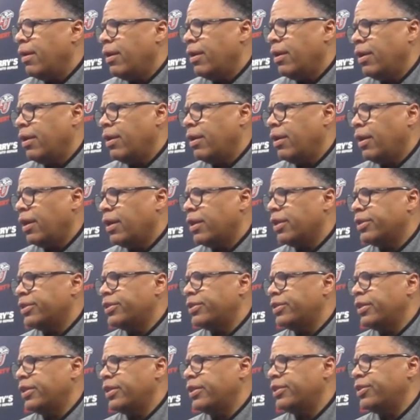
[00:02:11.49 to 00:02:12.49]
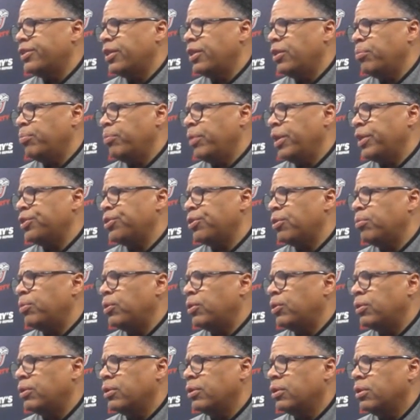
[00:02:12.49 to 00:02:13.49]
that, it's an
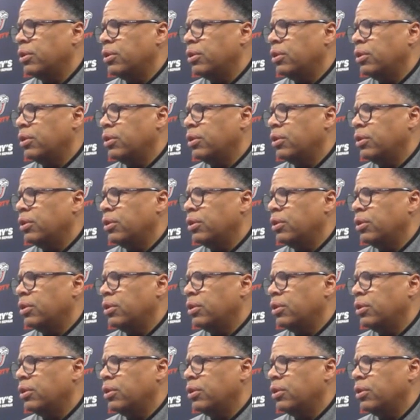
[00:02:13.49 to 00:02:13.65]
immeasurable.